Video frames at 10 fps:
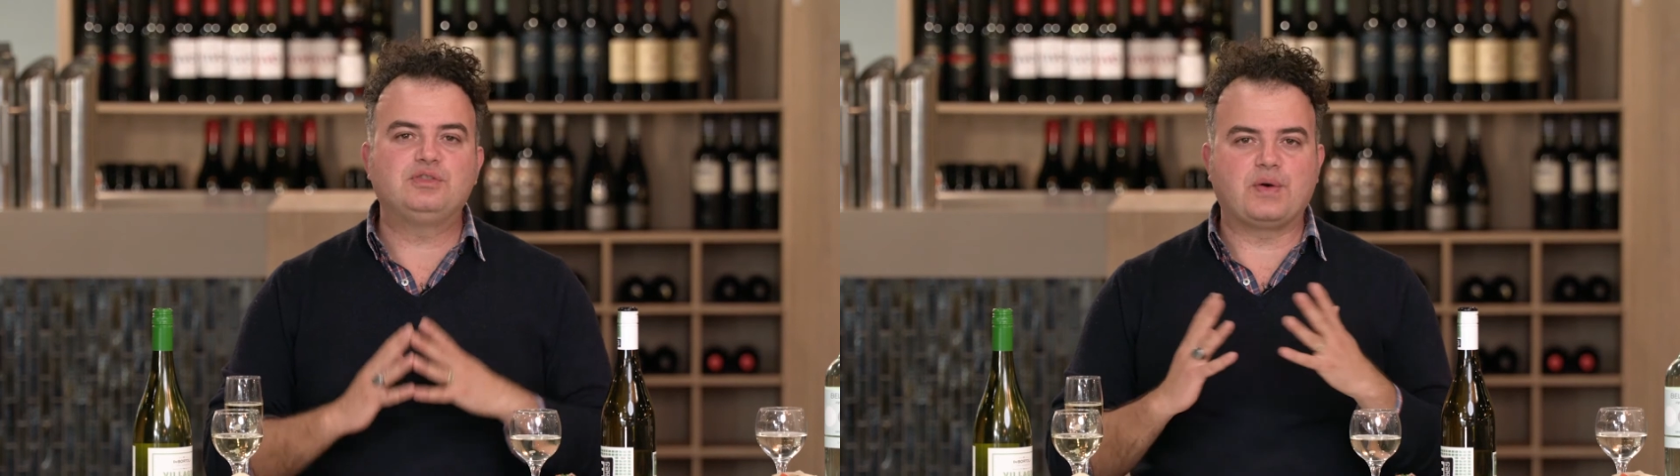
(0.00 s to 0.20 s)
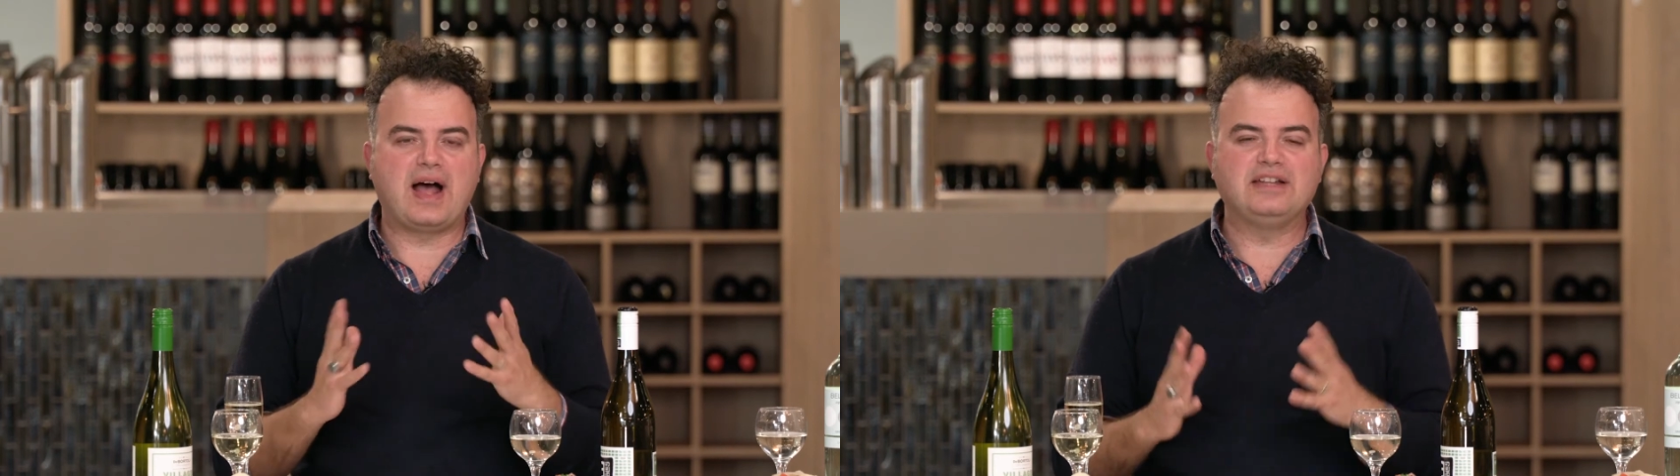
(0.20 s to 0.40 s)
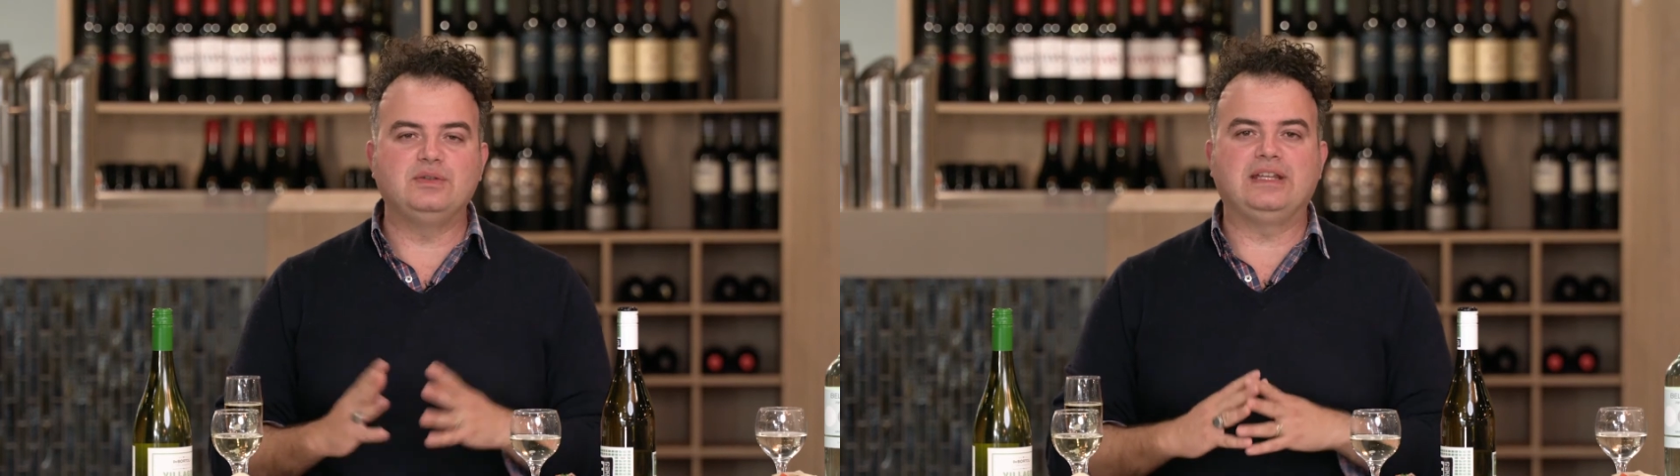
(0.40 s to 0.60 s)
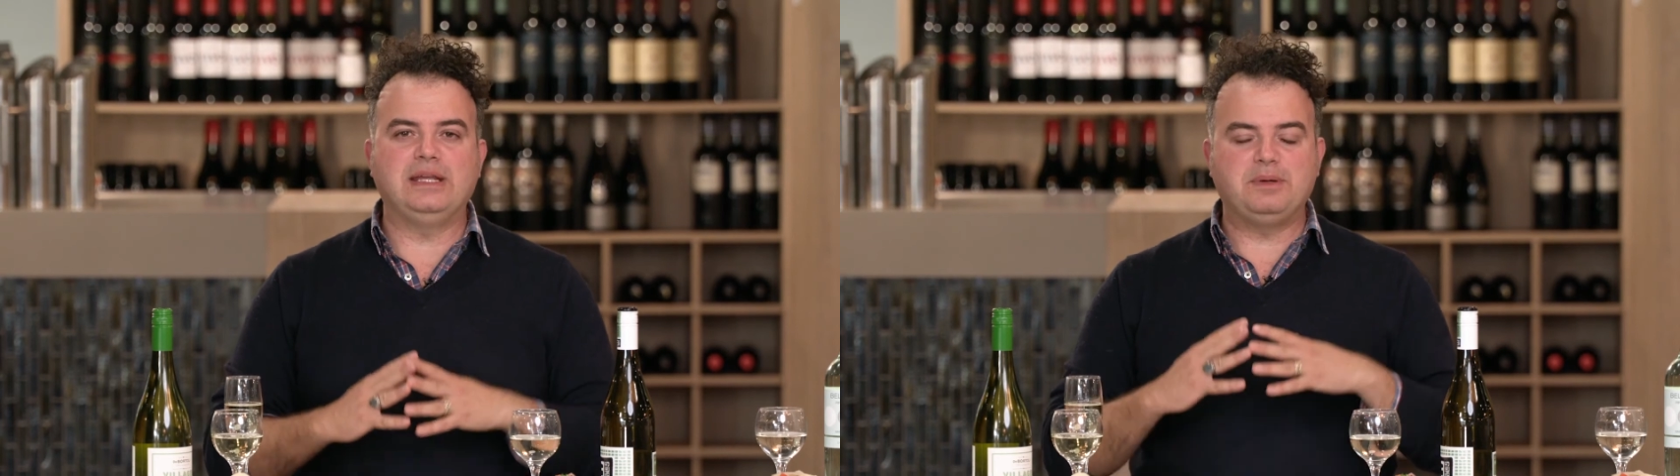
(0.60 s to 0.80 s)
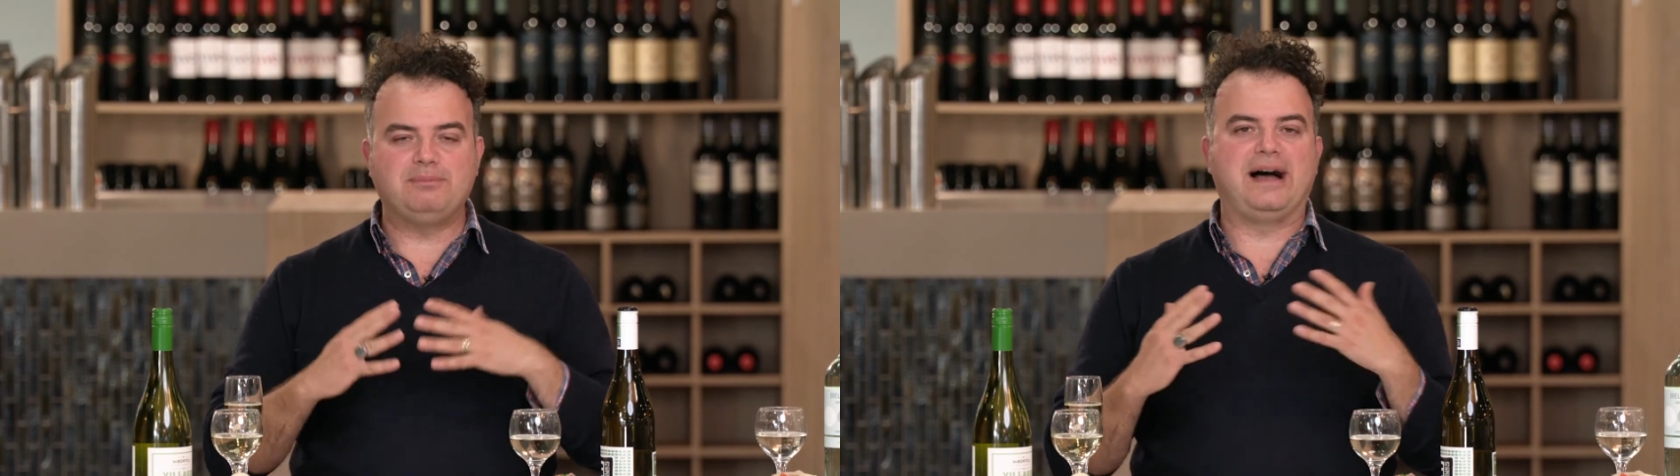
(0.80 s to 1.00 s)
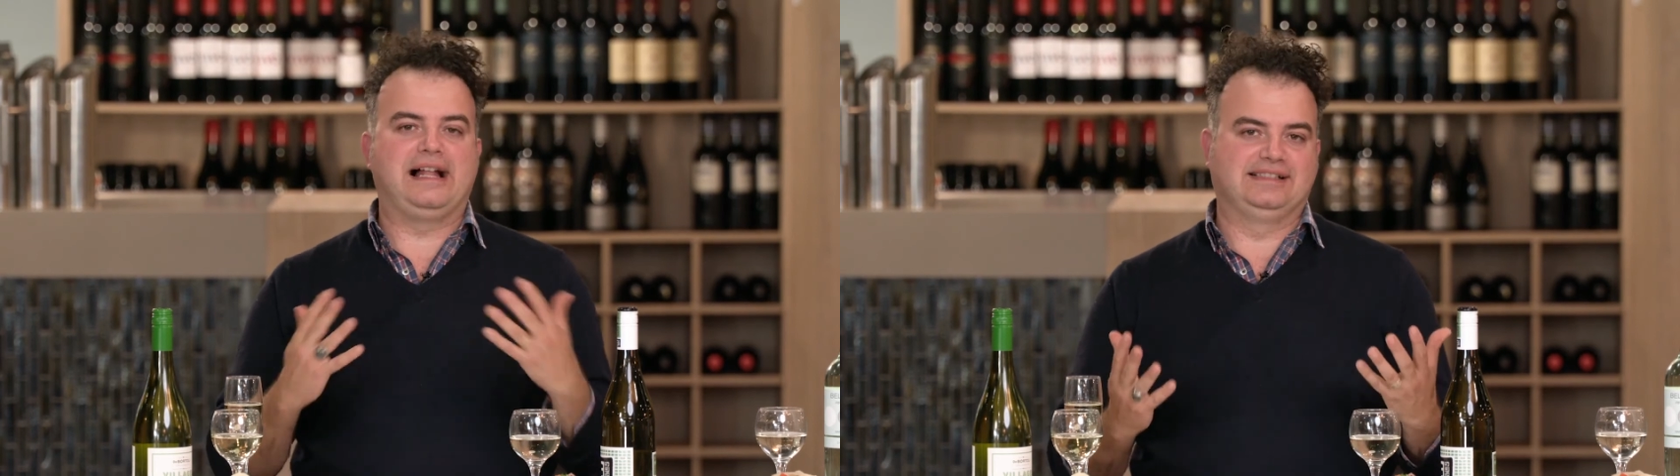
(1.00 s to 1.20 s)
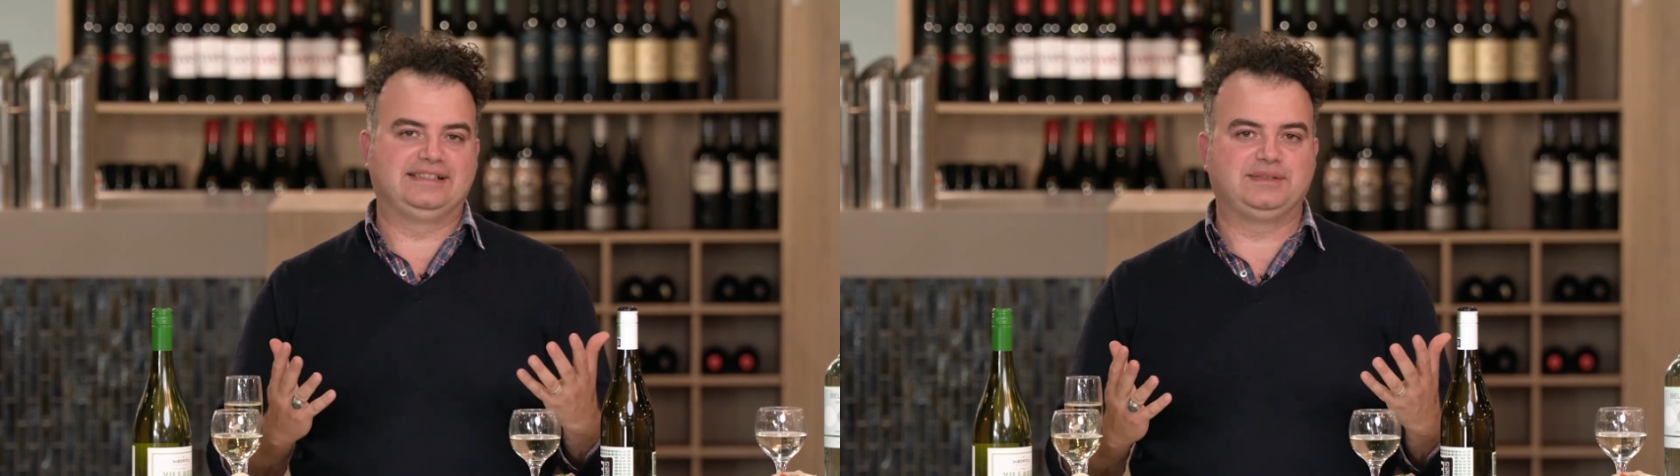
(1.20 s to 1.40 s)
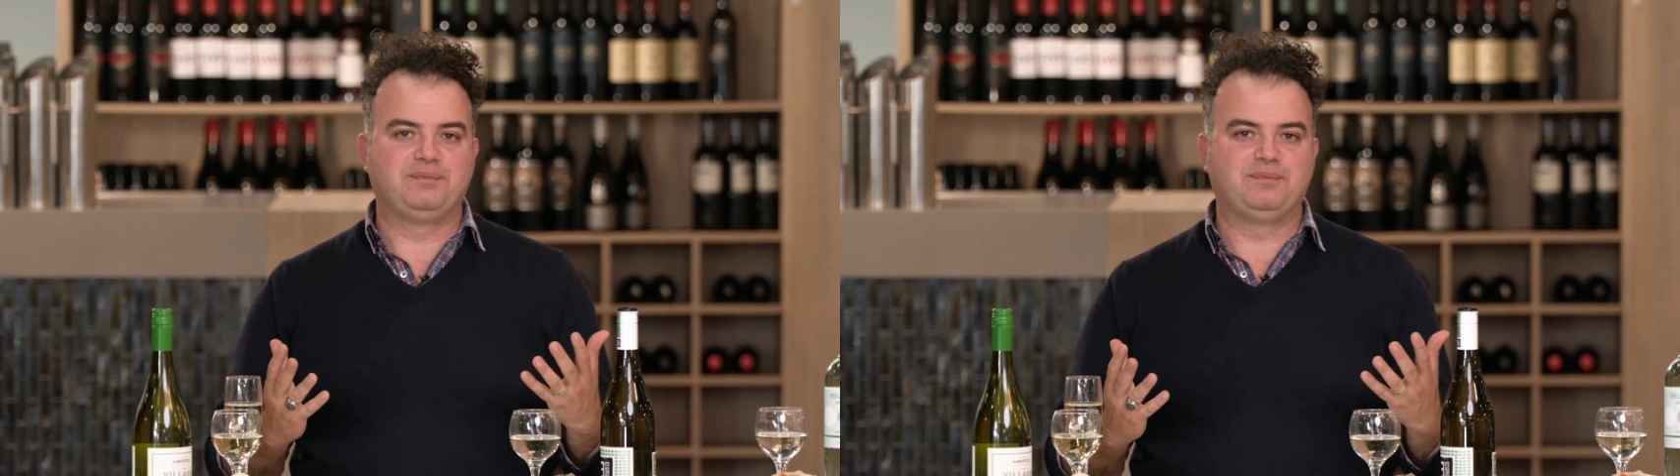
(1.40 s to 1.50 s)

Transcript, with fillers: try to keep it balanced.